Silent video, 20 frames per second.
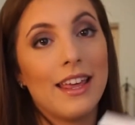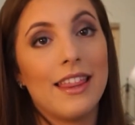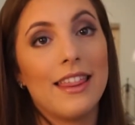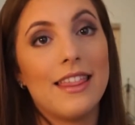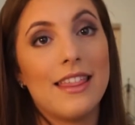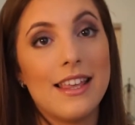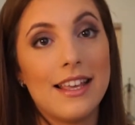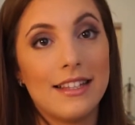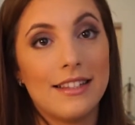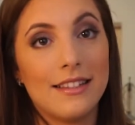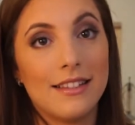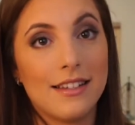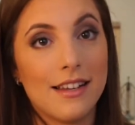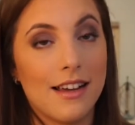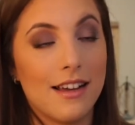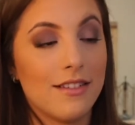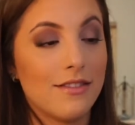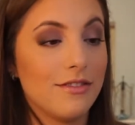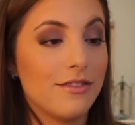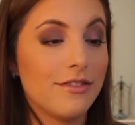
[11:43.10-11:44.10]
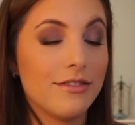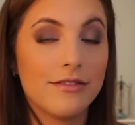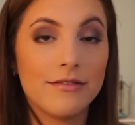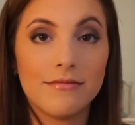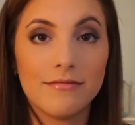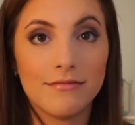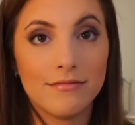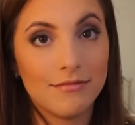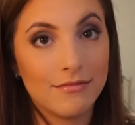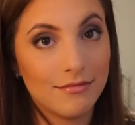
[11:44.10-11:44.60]
this stuff,
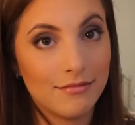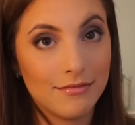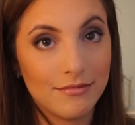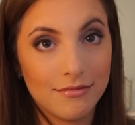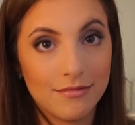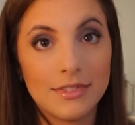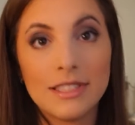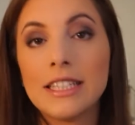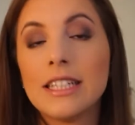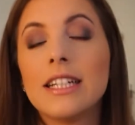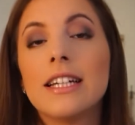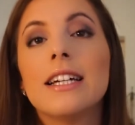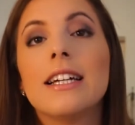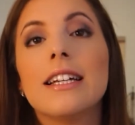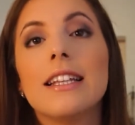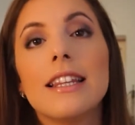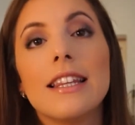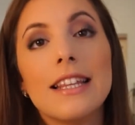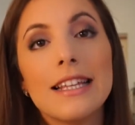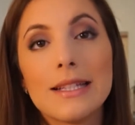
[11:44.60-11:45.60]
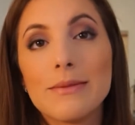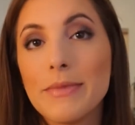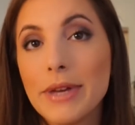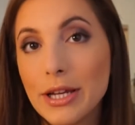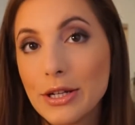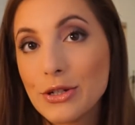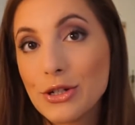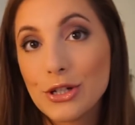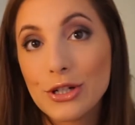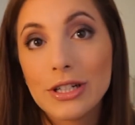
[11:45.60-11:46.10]
this
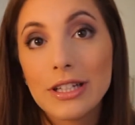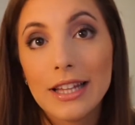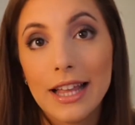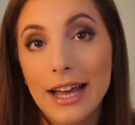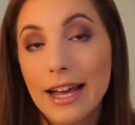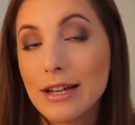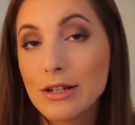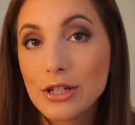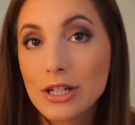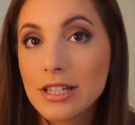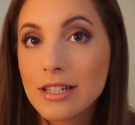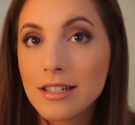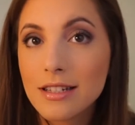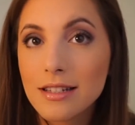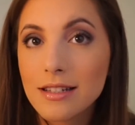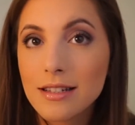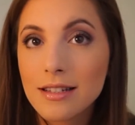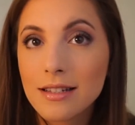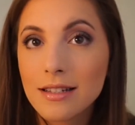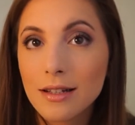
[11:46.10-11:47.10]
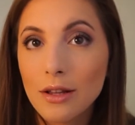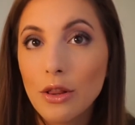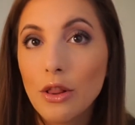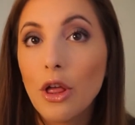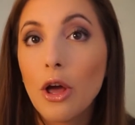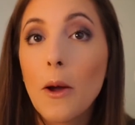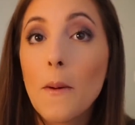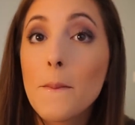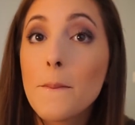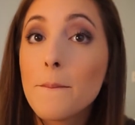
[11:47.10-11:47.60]
makes your lashes
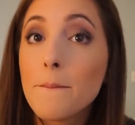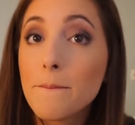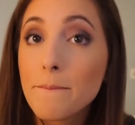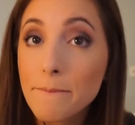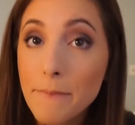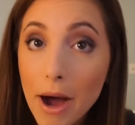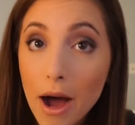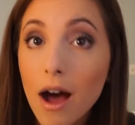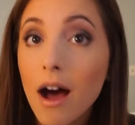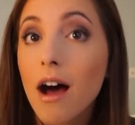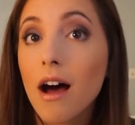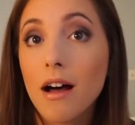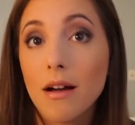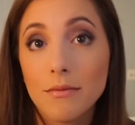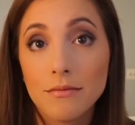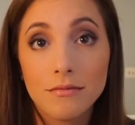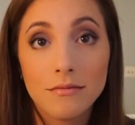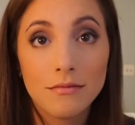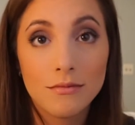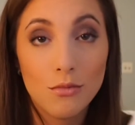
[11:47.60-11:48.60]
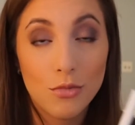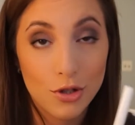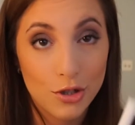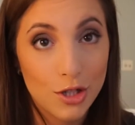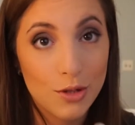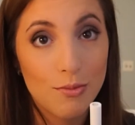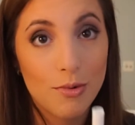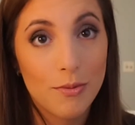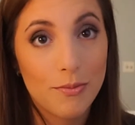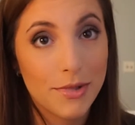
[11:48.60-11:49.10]
look bomb
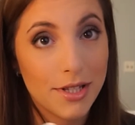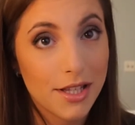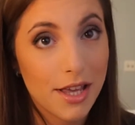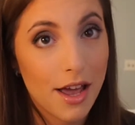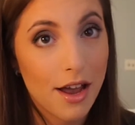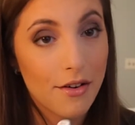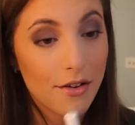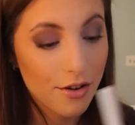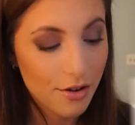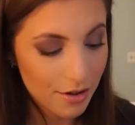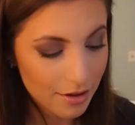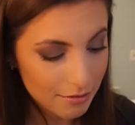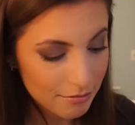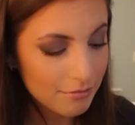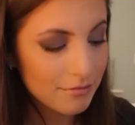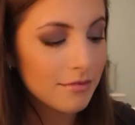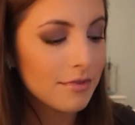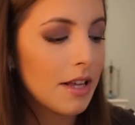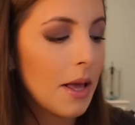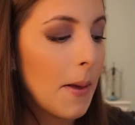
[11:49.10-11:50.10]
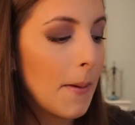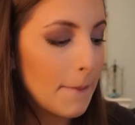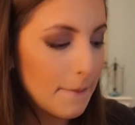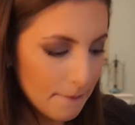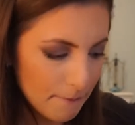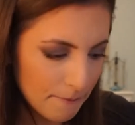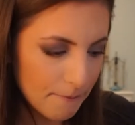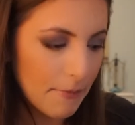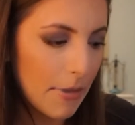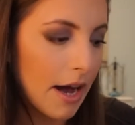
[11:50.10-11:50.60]
once you put mascara on.
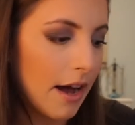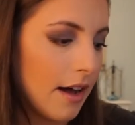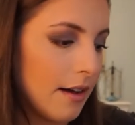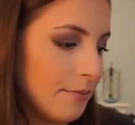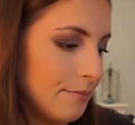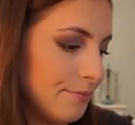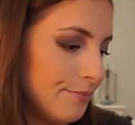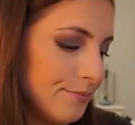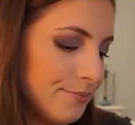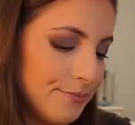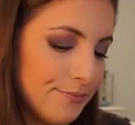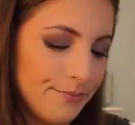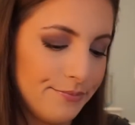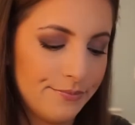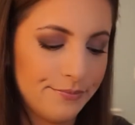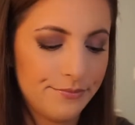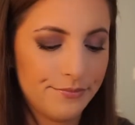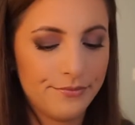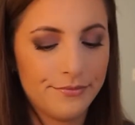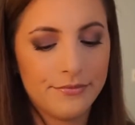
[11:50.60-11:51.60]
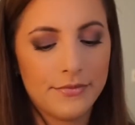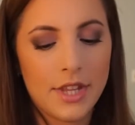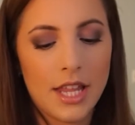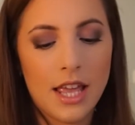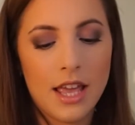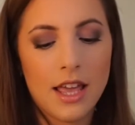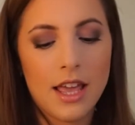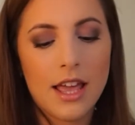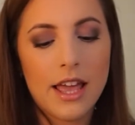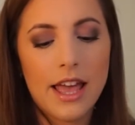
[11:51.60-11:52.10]
Bomb.
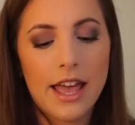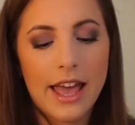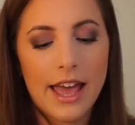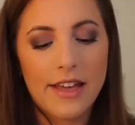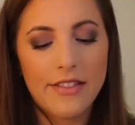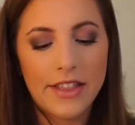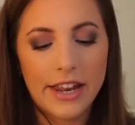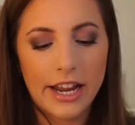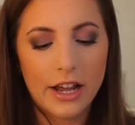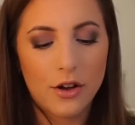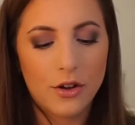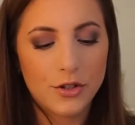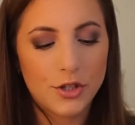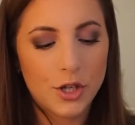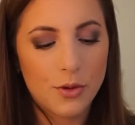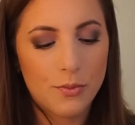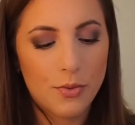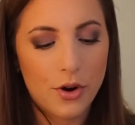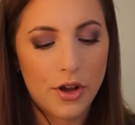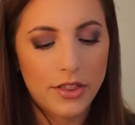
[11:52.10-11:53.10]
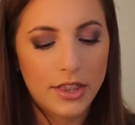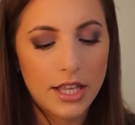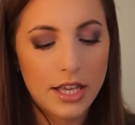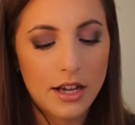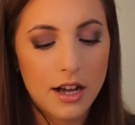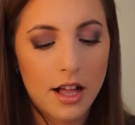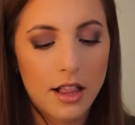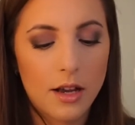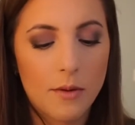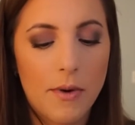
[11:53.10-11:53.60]
And then I also brought the
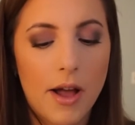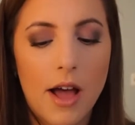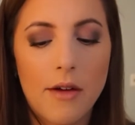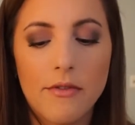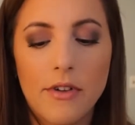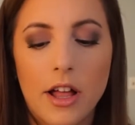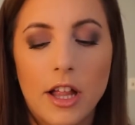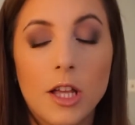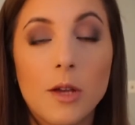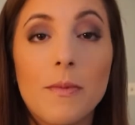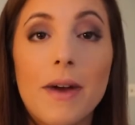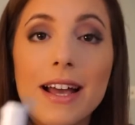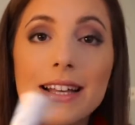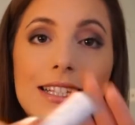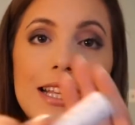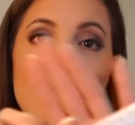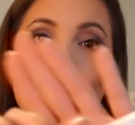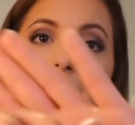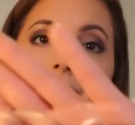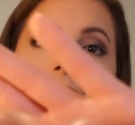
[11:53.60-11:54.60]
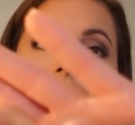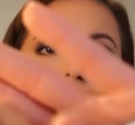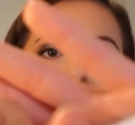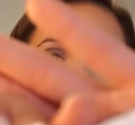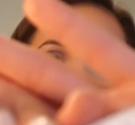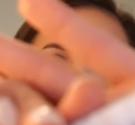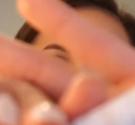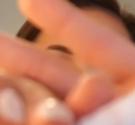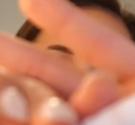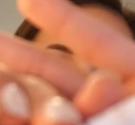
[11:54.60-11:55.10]
ColourPop Volumizing
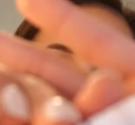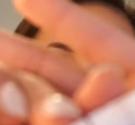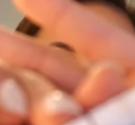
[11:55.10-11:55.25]
Mascara.